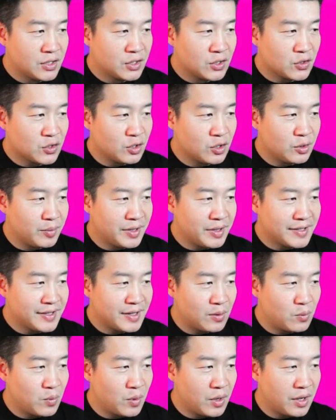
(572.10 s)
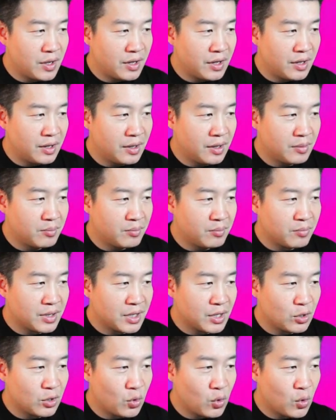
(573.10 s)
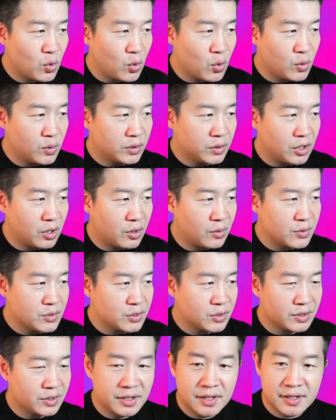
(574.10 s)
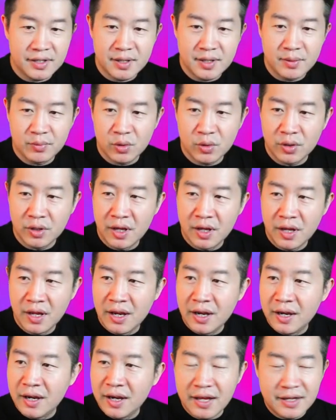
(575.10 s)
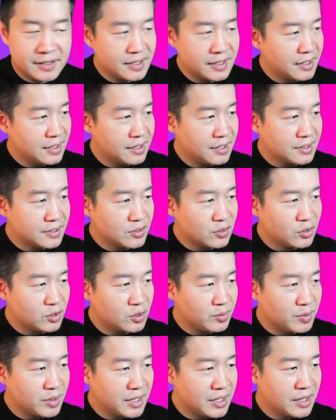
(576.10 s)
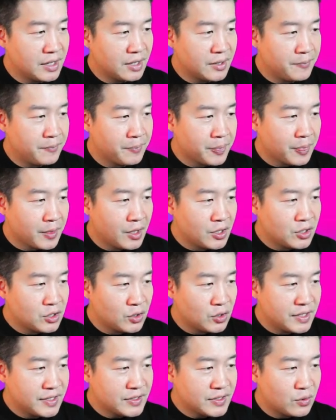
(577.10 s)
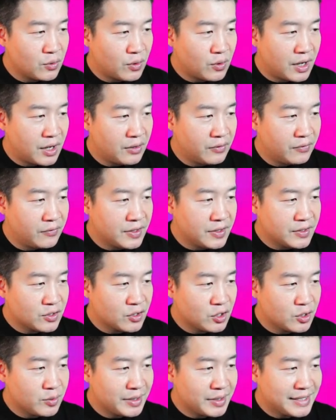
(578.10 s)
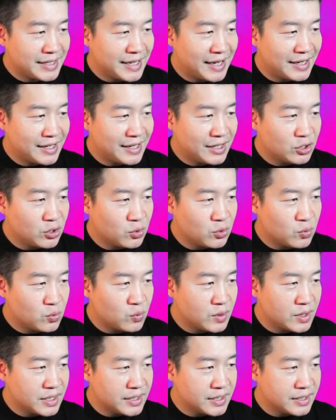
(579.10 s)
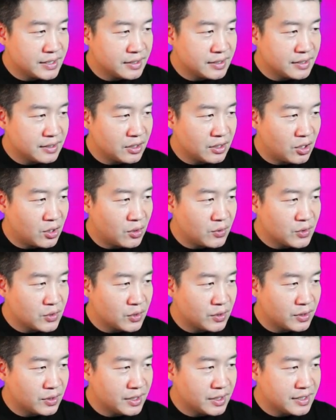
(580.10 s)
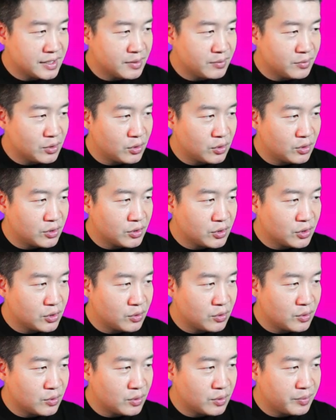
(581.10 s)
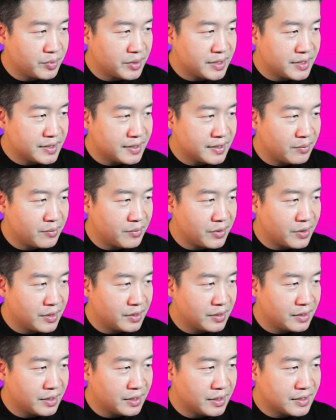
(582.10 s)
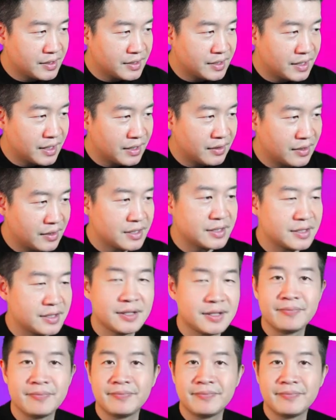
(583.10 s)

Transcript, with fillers: so it's going to be somewhere below the horizontal asymptote. Let's say it is going to be here. So this graph is going to be tending towards the horizontal asymptote, so it will be something that is like this.